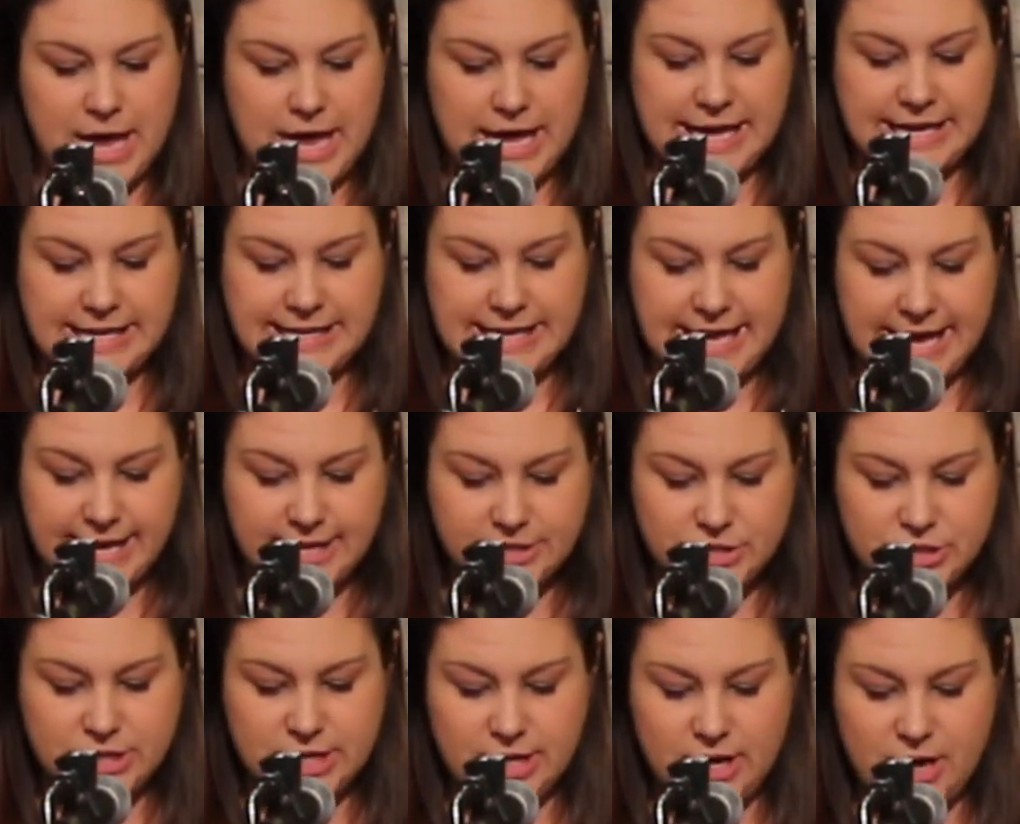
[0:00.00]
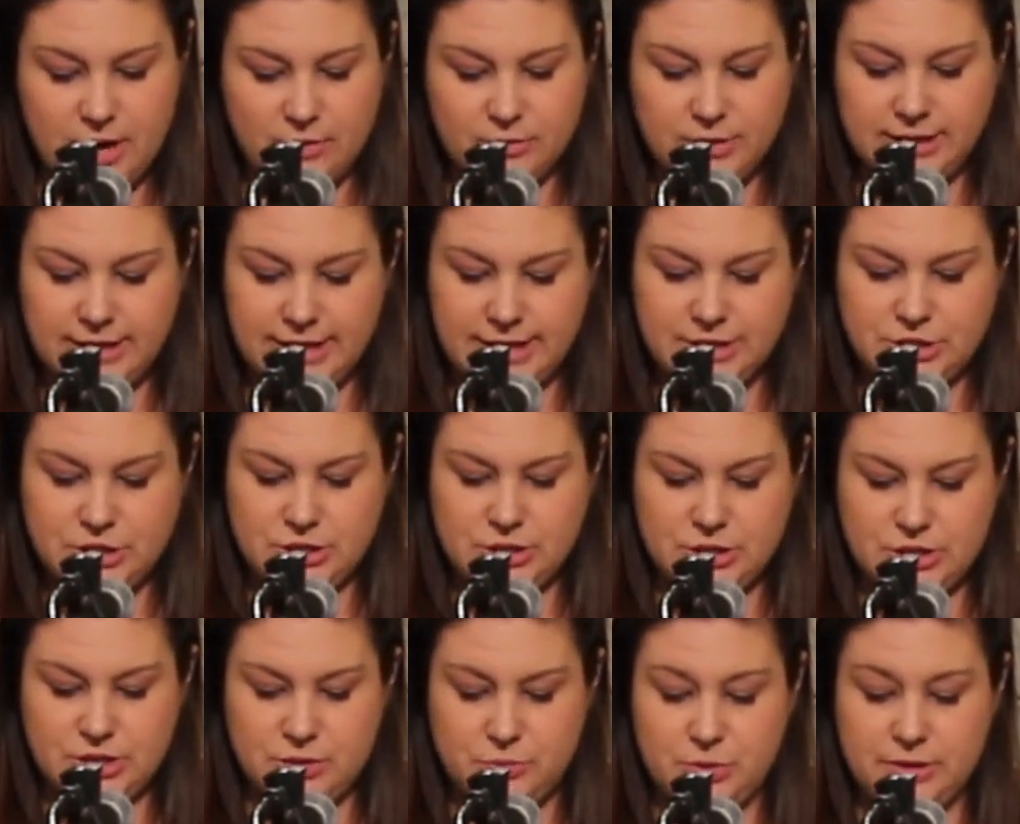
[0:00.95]
Engaging a
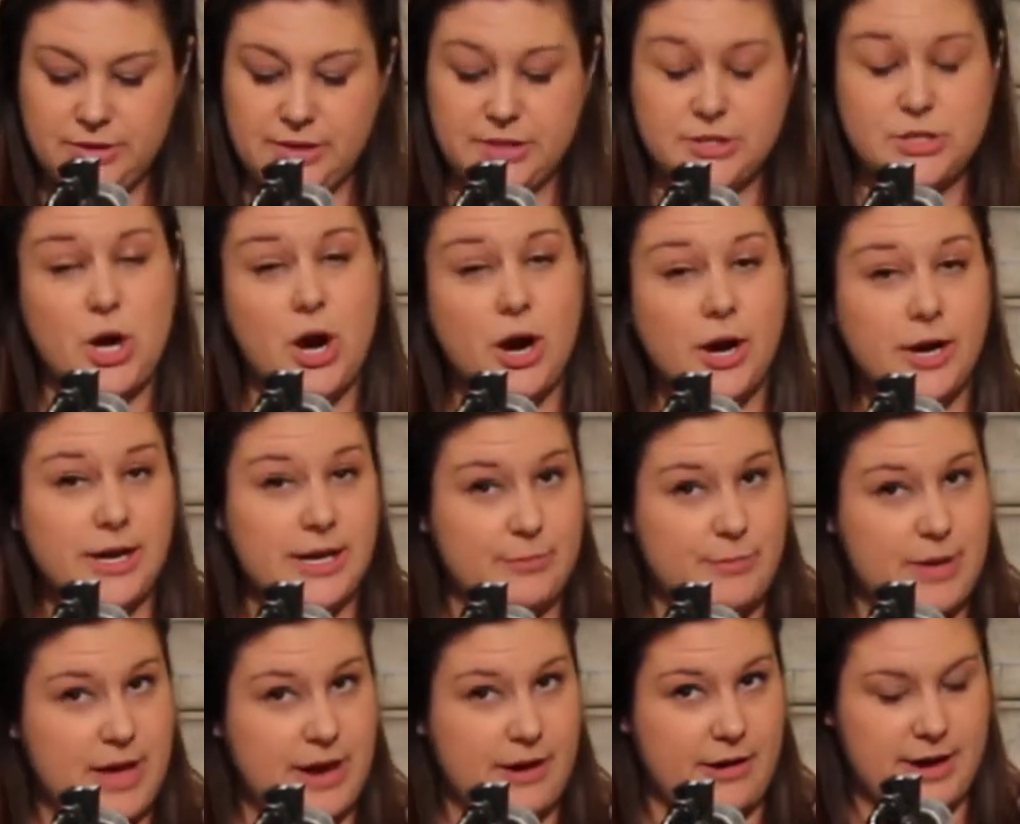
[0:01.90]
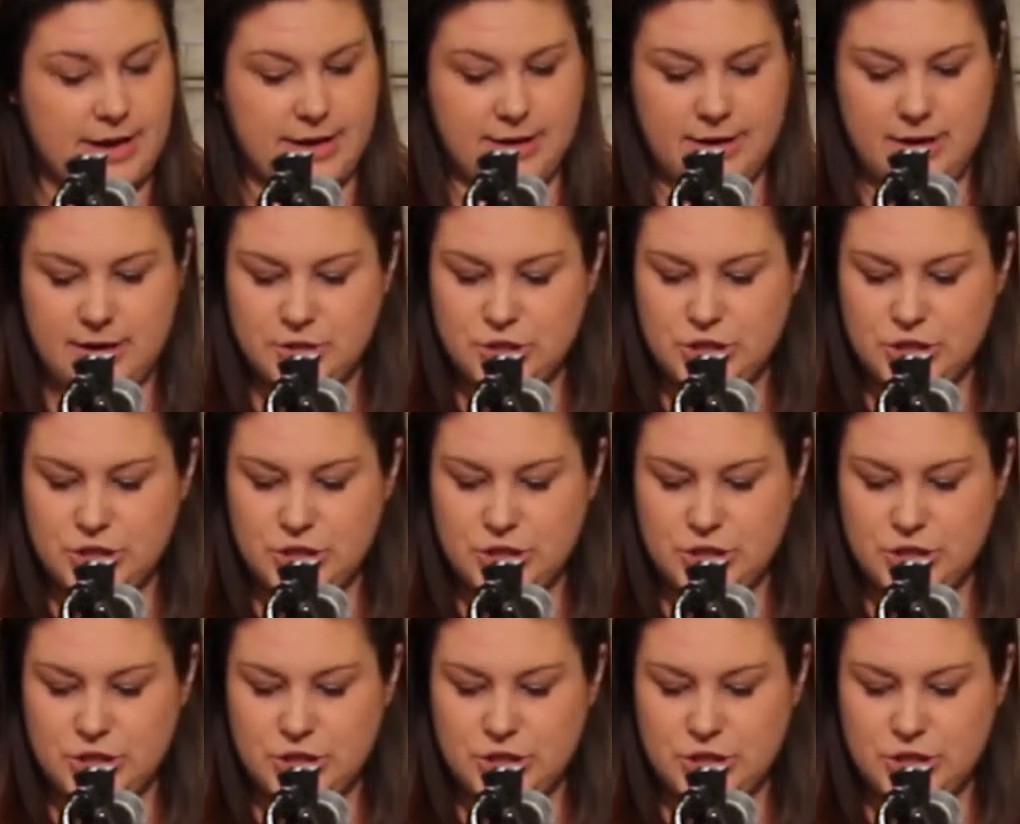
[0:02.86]
relationship with the target parent